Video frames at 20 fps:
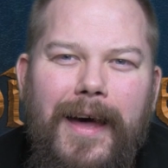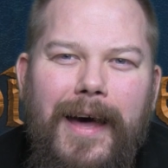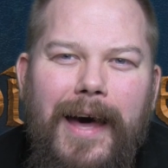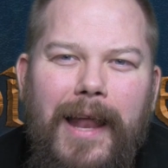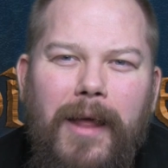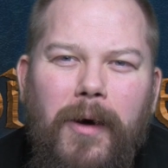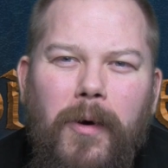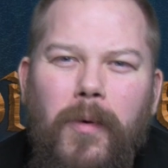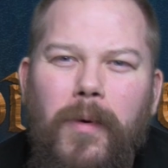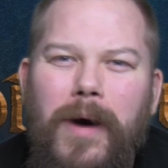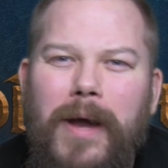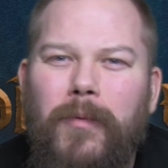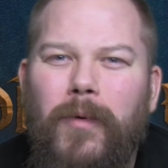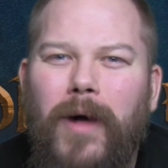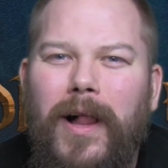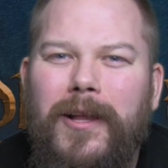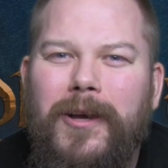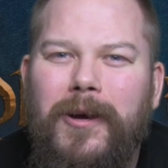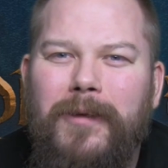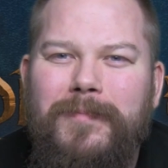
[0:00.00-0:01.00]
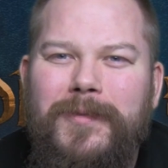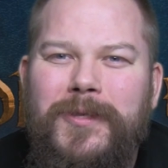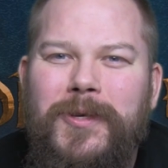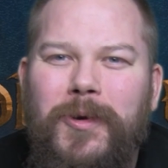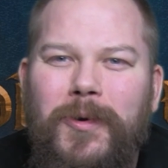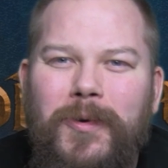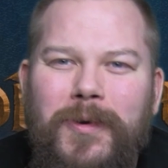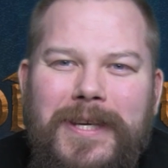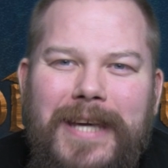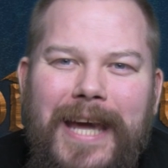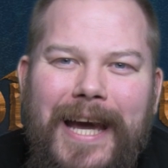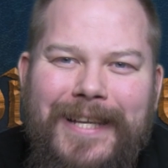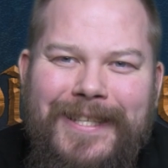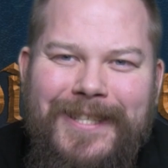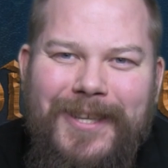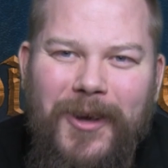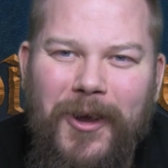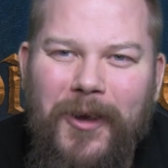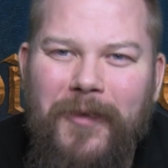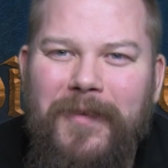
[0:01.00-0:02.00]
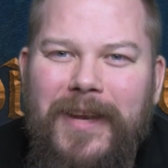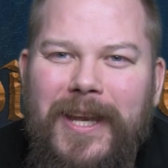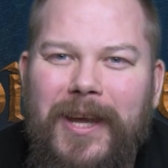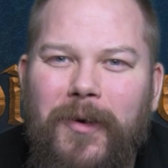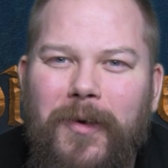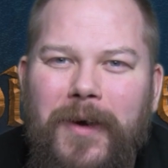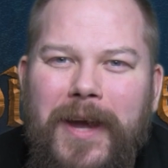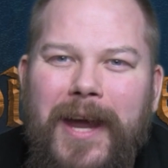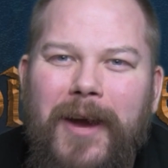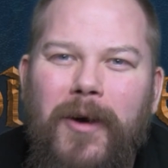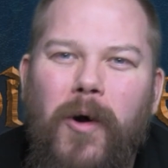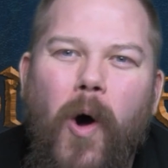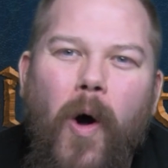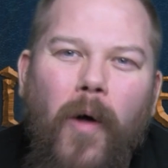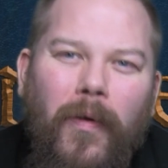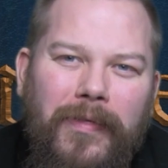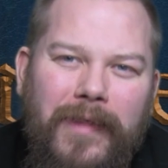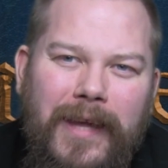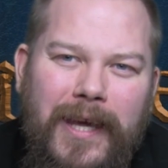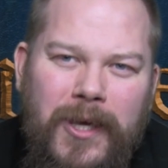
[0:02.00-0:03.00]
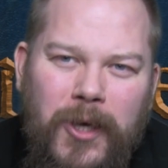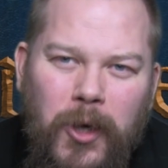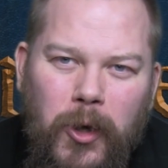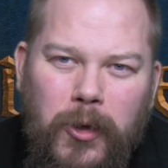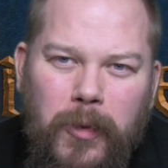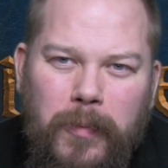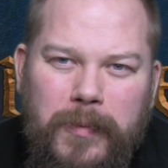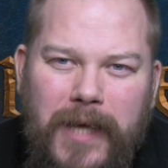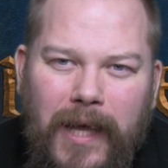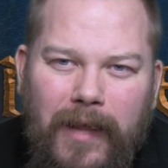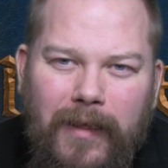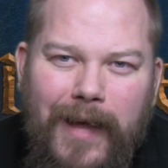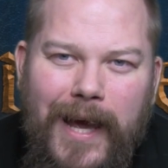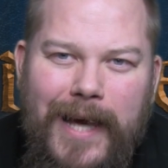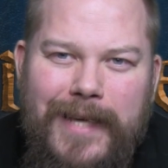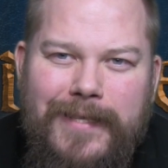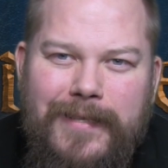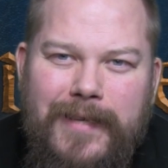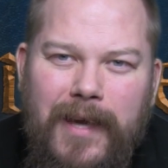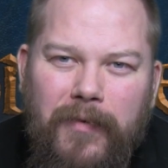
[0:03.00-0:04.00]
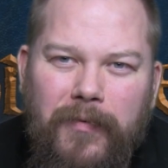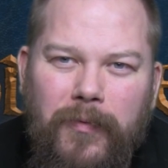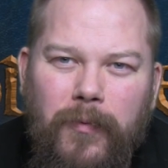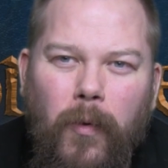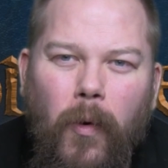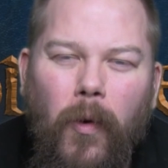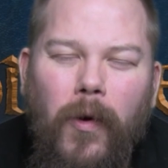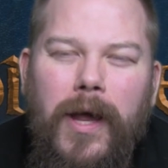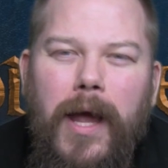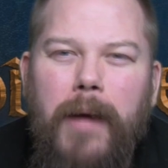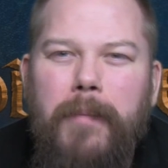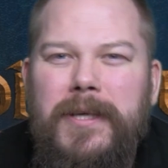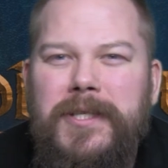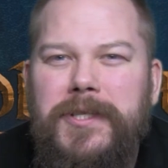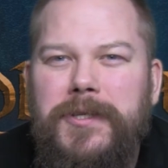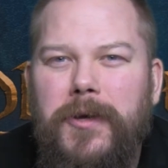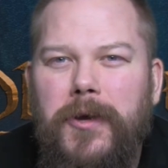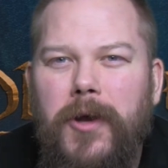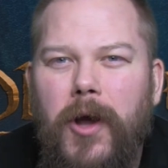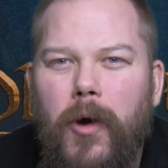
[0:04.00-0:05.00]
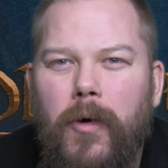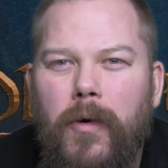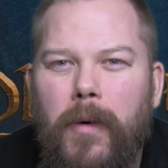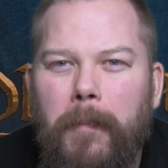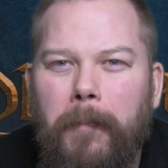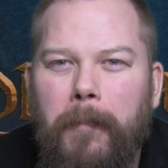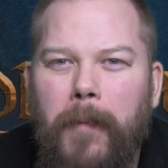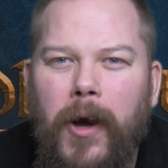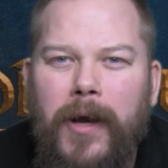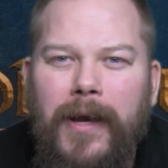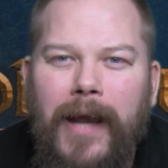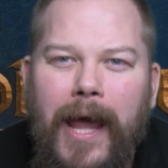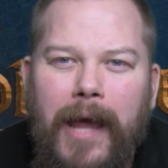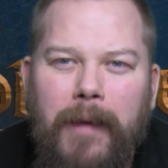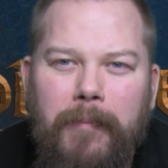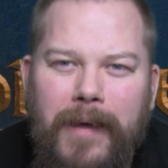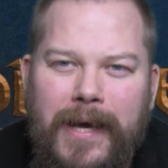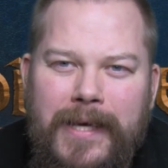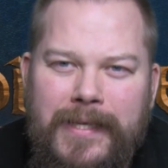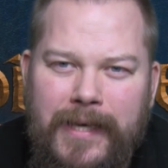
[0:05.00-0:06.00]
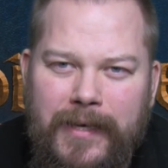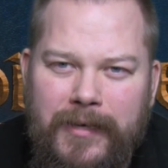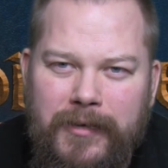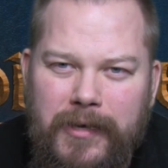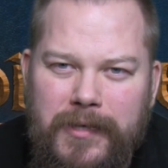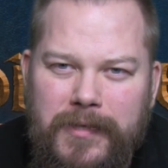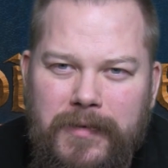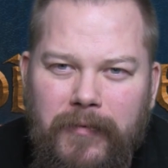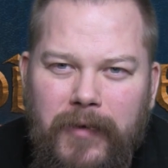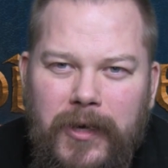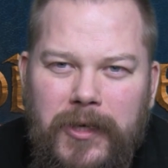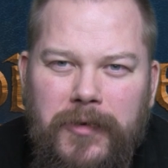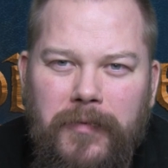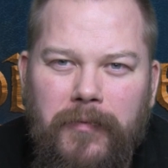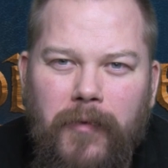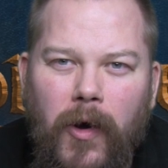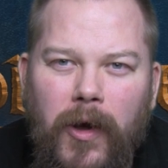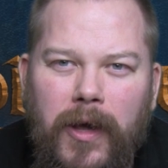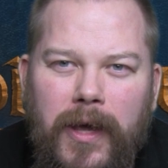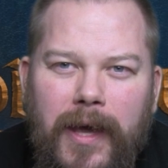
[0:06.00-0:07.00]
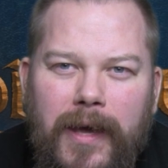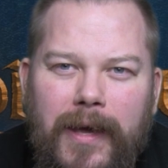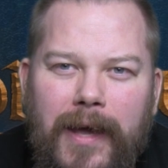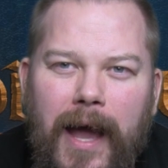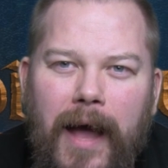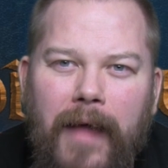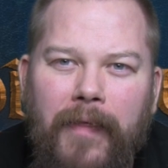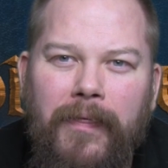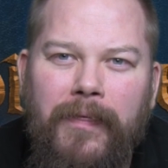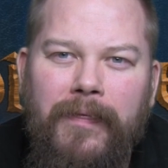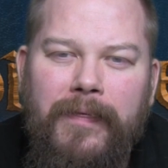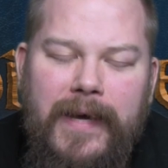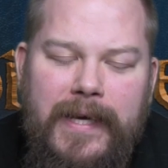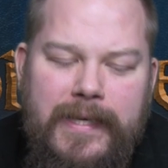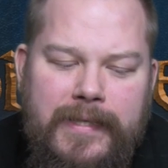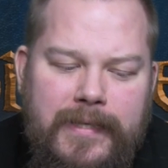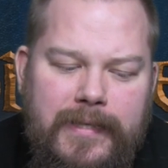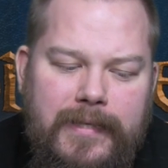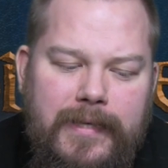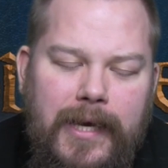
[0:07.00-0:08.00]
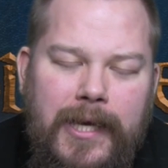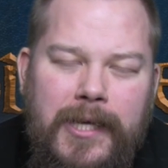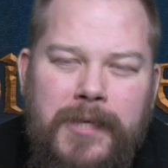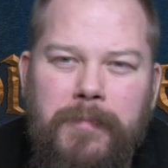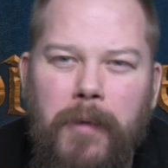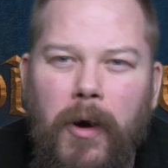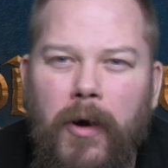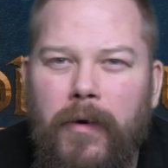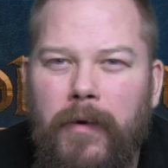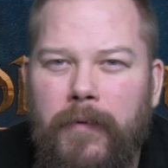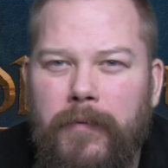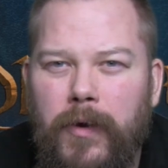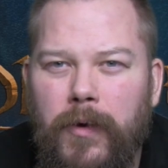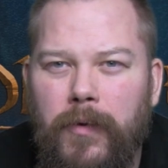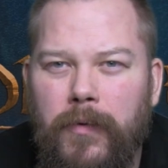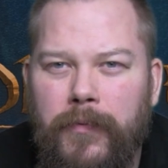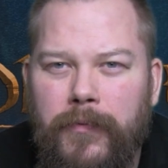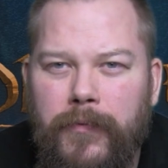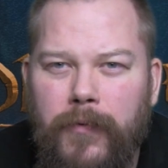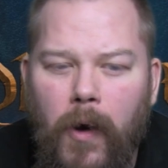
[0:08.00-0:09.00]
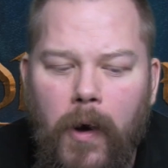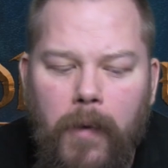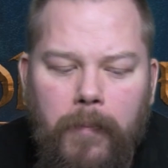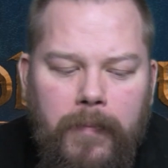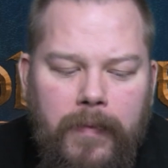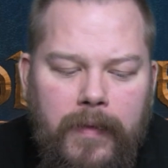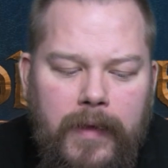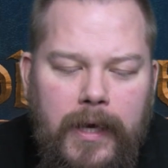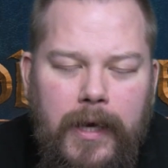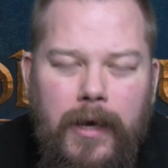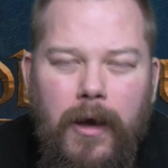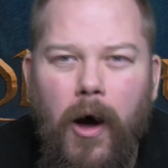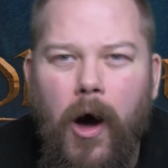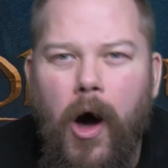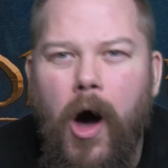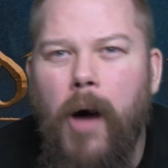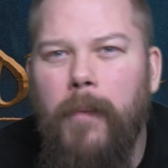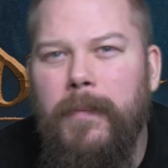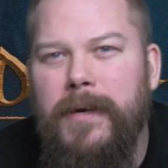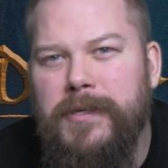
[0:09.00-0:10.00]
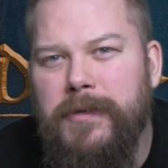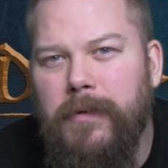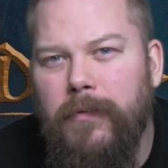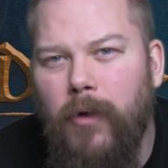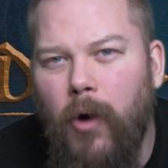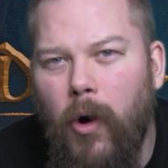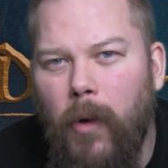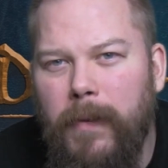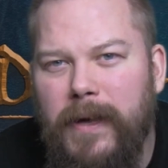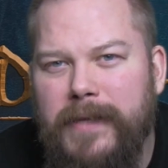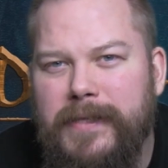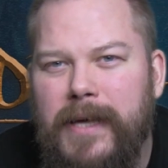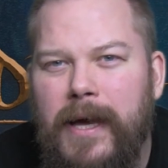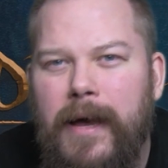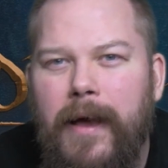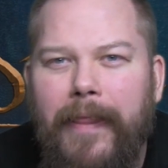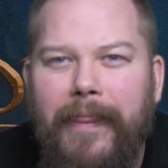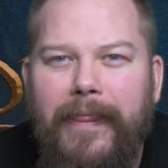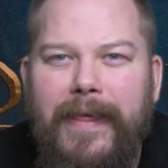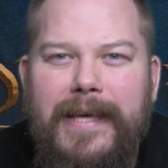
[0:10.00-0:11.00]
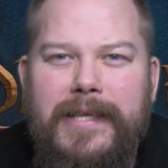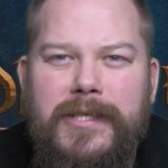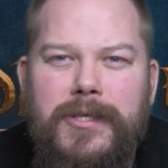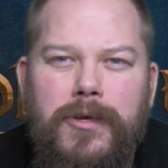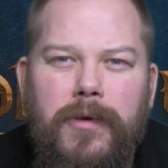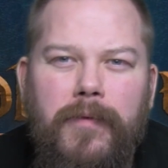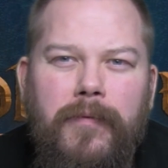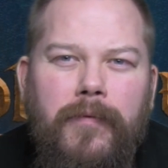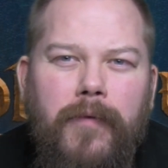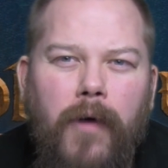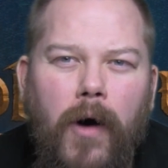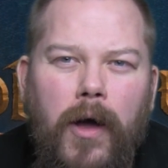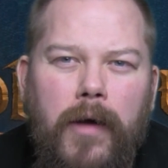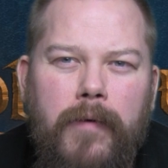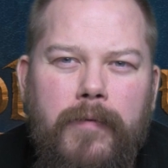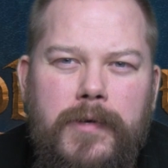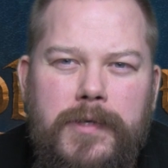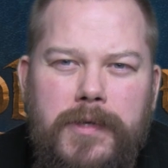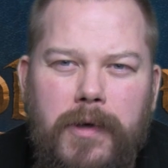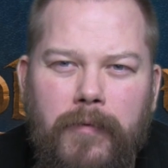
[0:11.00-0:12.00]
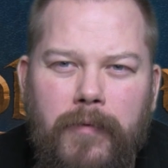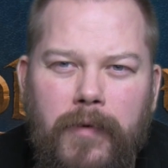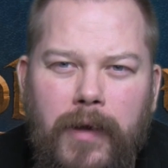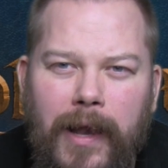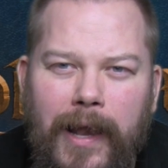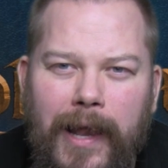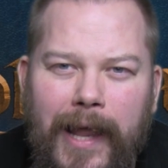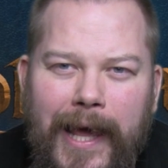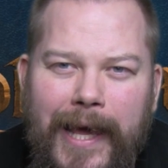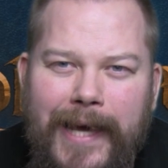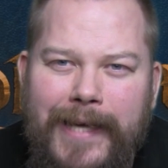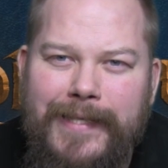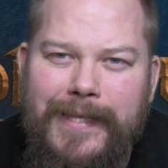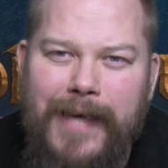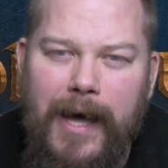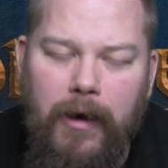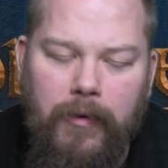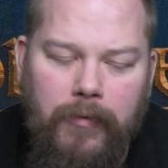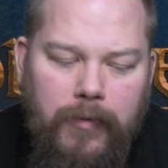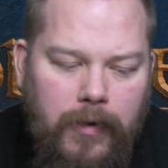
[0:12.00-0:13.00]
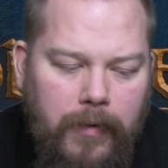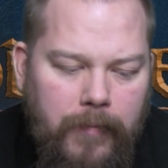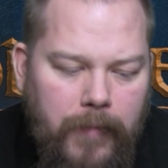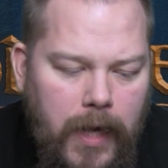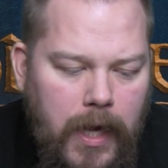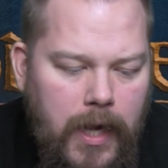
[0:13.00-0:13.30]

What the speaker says: Hello and welcome to yet another video here on the YouTube channel SDF Wargaming Studio. My name is Andreas Norwegian Viking and this is my review from the Armies of the Hobbit, the Survivors of Lake-town.